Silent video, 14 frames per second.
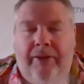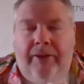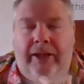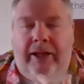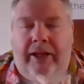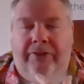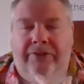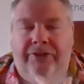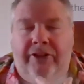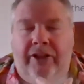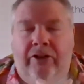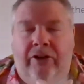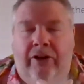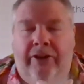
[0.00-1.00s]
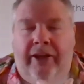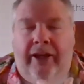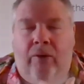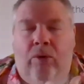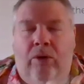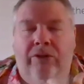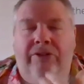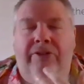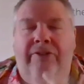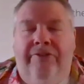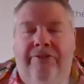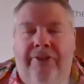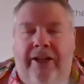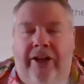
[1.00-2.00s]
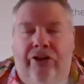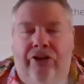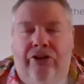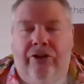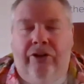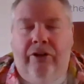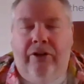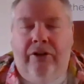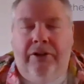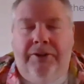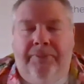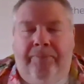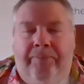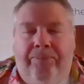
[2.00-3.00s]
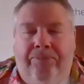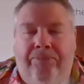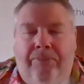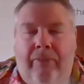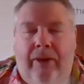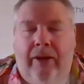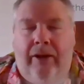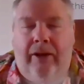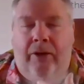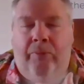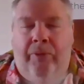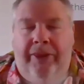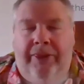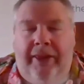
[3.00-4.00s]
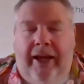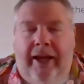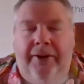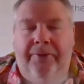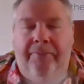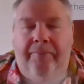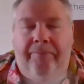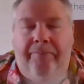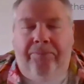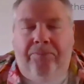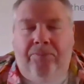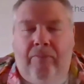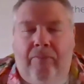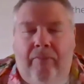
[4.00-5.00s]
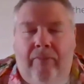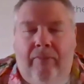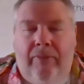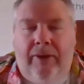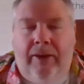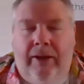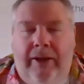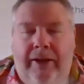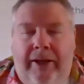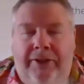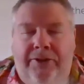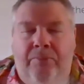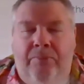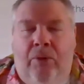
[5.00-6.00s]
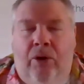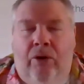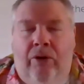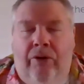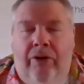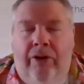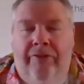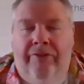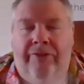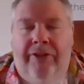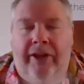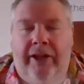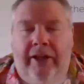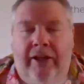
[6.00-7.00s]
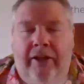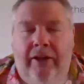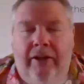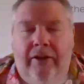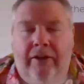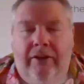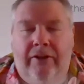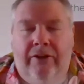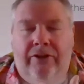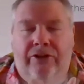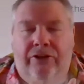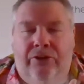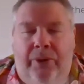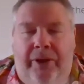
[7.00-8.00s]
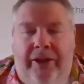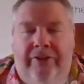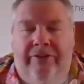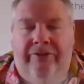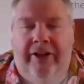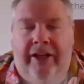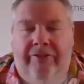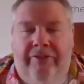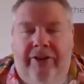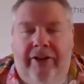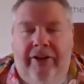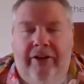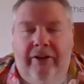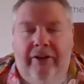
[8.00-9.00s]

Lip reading: that I've still got there? What's the finish? And with that, it's more of the sweeter flavor.